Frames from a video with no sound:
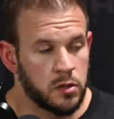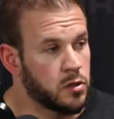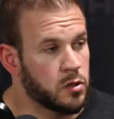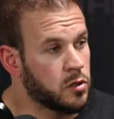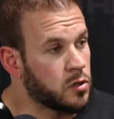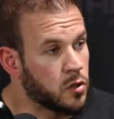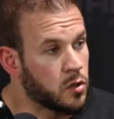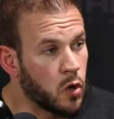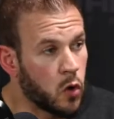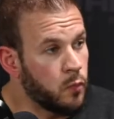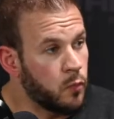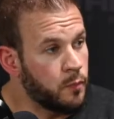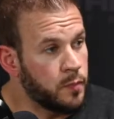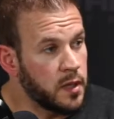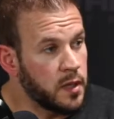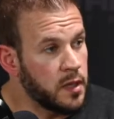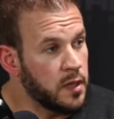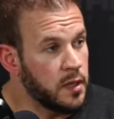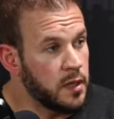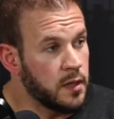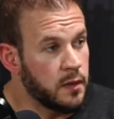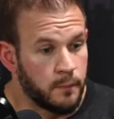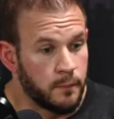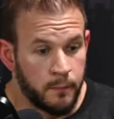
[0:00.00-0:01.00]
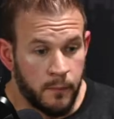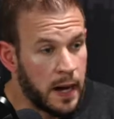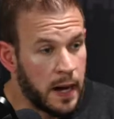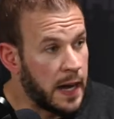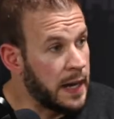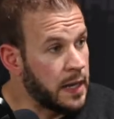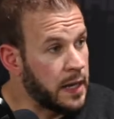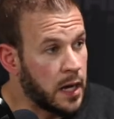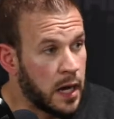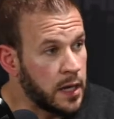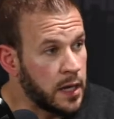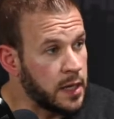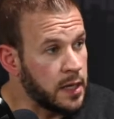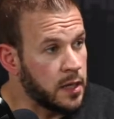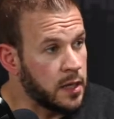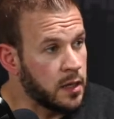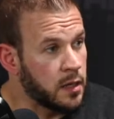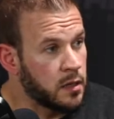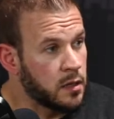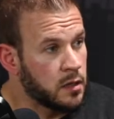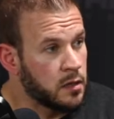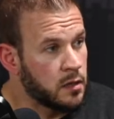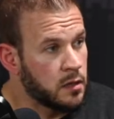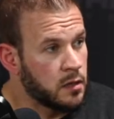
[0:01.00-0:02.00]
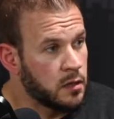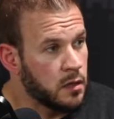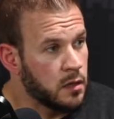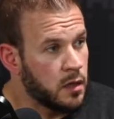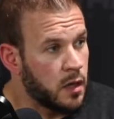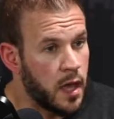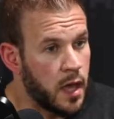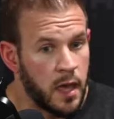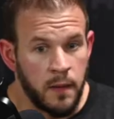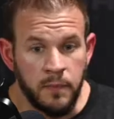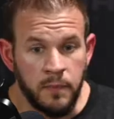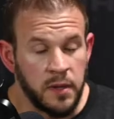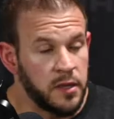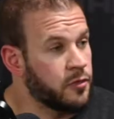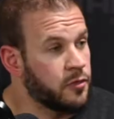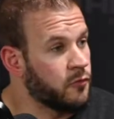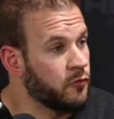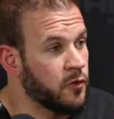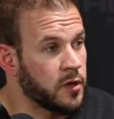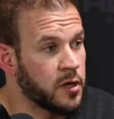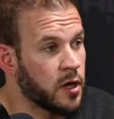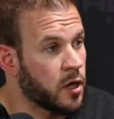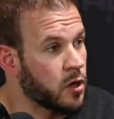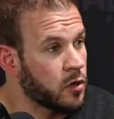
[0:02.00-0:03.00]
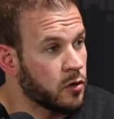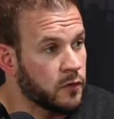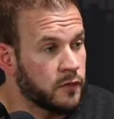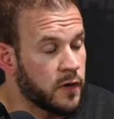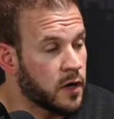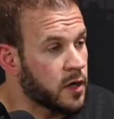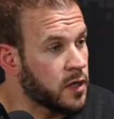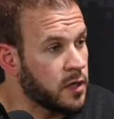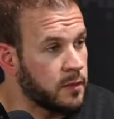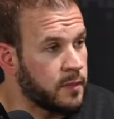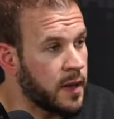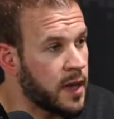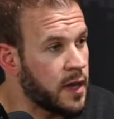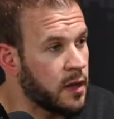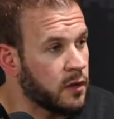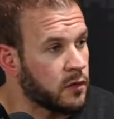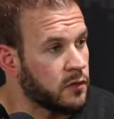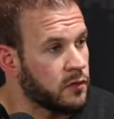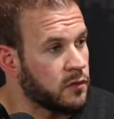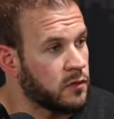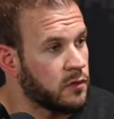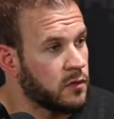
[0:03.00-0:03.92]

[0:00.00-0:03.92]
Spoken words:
don't be my height and be 300 fucking pounds.